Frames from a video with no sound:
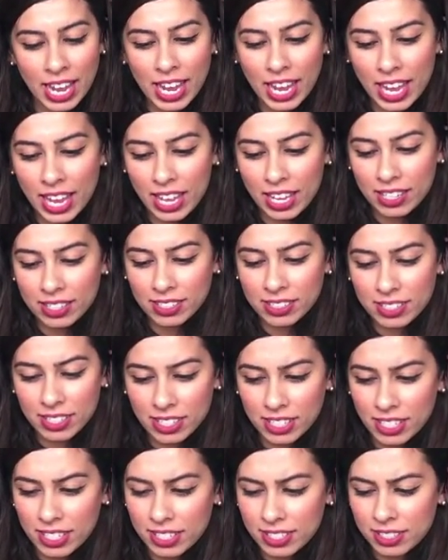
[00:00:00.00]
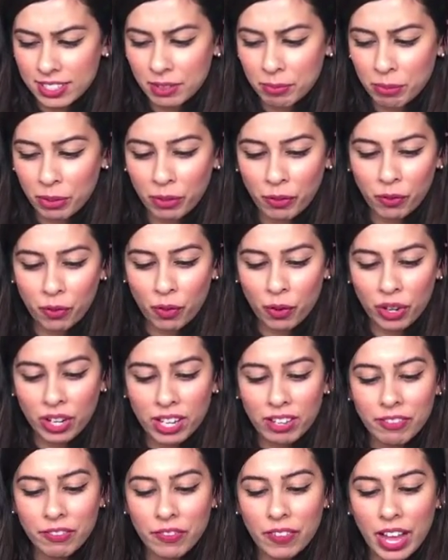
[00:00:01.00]
and it is number
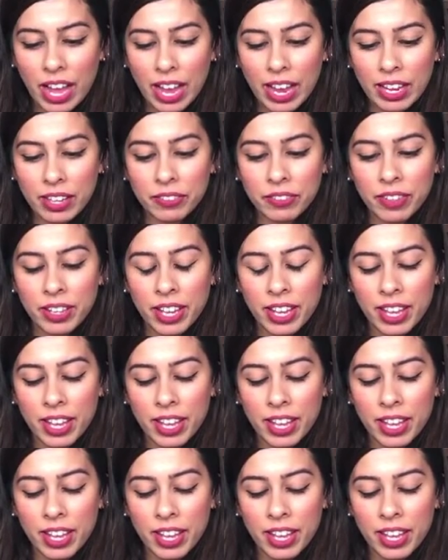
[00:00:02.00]
45.